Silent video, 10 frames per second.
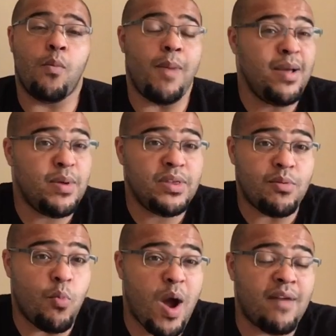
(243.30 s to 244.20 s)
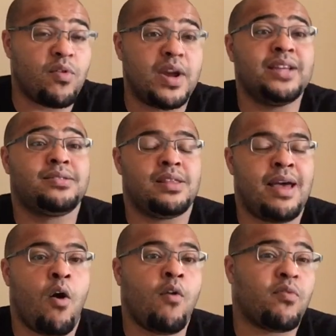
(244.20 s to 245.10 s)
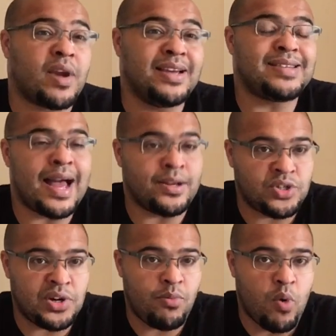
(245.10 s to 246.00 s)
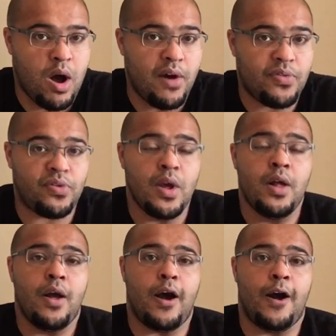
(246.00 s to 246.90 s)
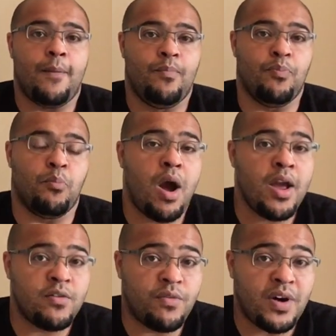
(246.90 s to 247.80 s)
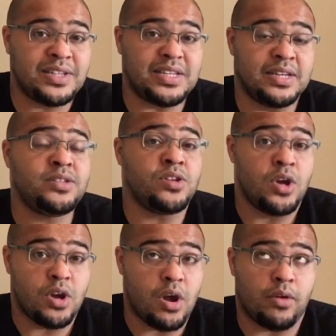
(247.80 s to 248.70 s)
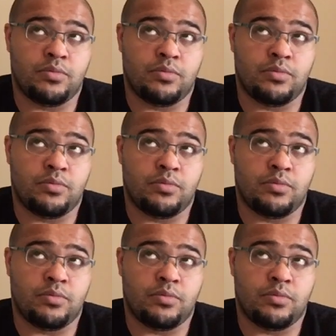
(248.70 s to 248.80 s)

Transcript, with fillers: maybe than whatever it is that they're offering is actually worth. Um, my advice is uh,